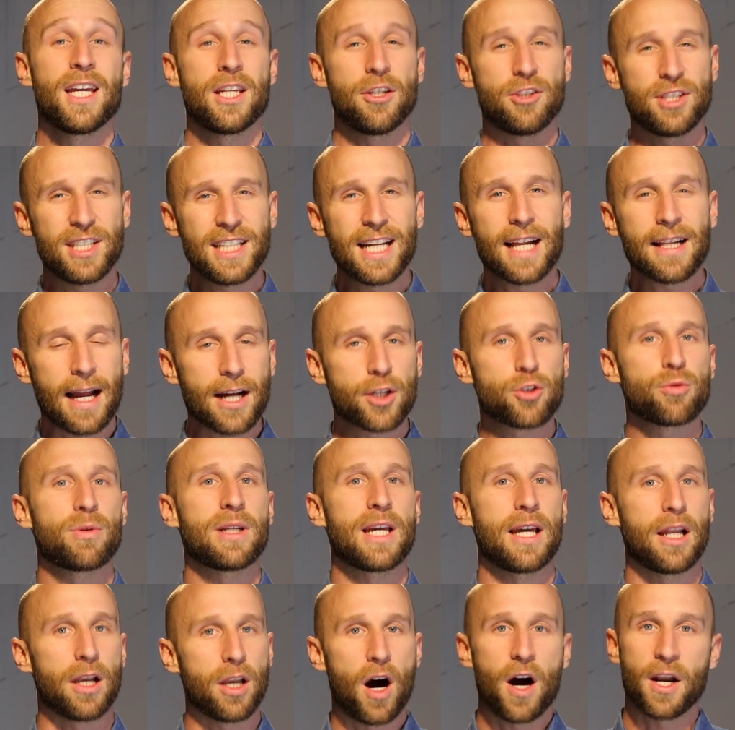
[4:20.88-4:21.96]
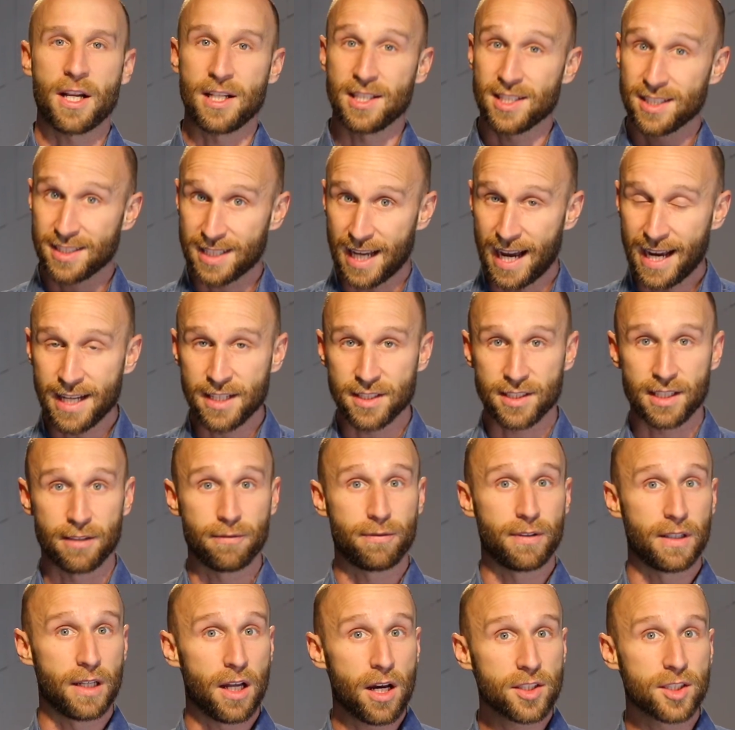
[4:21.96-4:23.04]
You see that actually a lot in science and
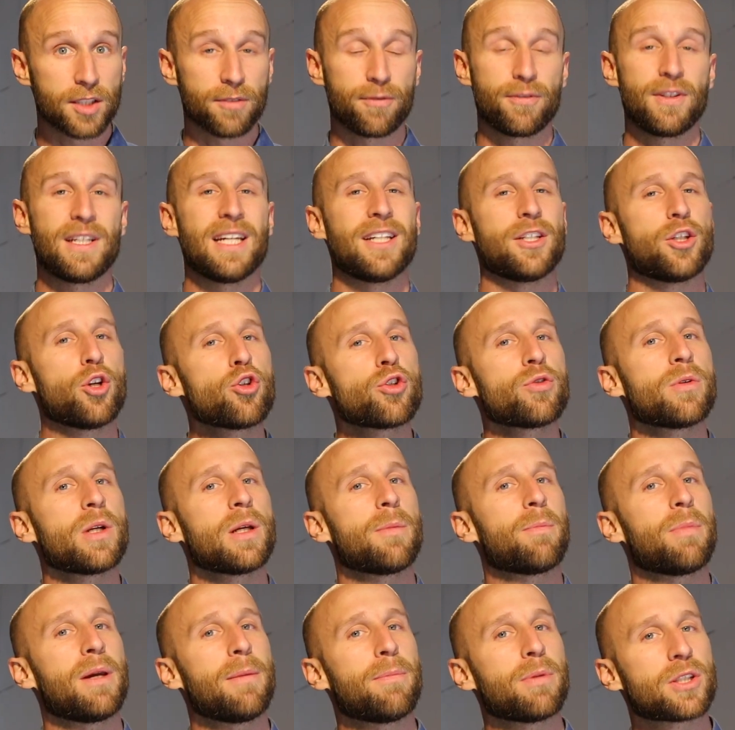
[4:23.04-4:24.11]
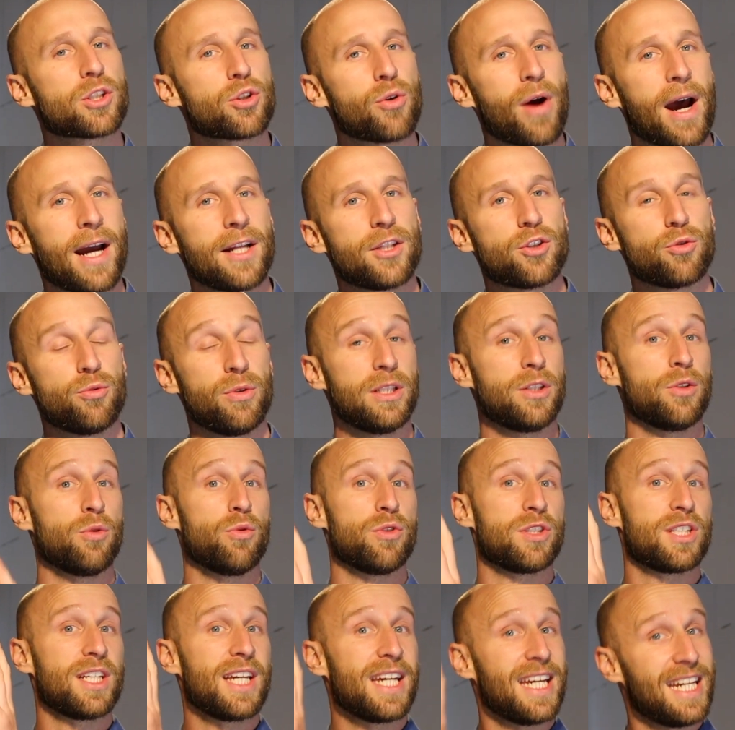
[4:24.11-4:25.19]
philosophy, and usually people try to
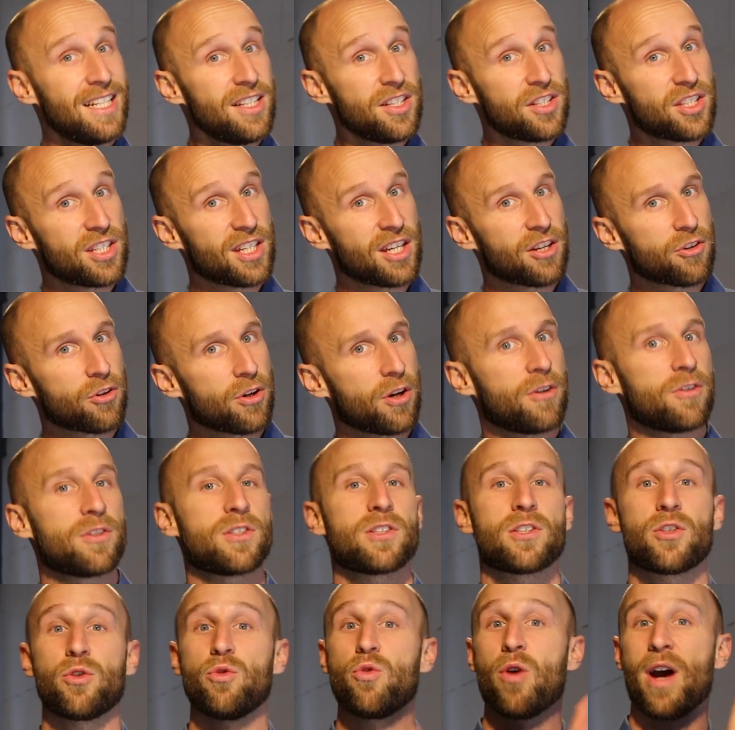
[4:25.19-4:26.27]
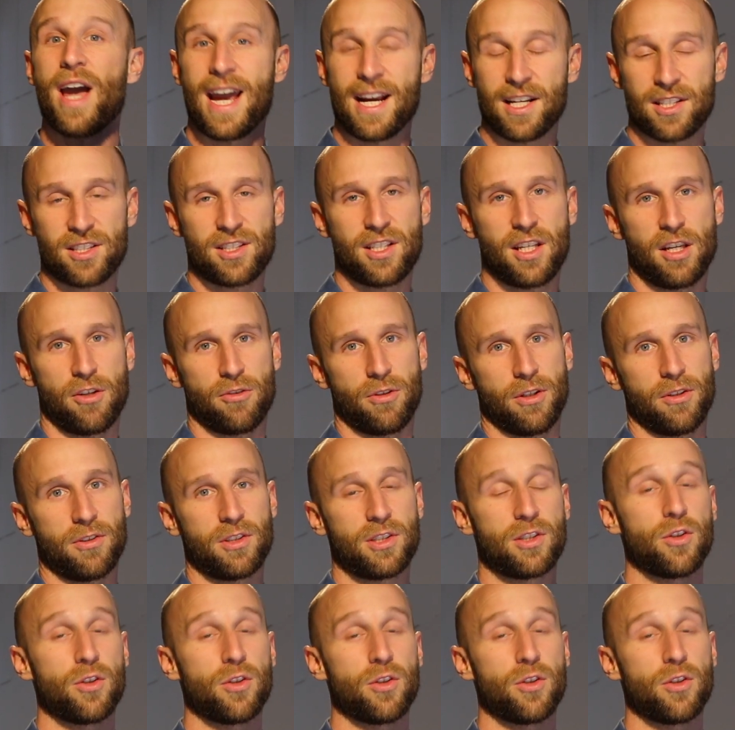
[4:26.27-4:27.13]
reduce interiors to exteriors.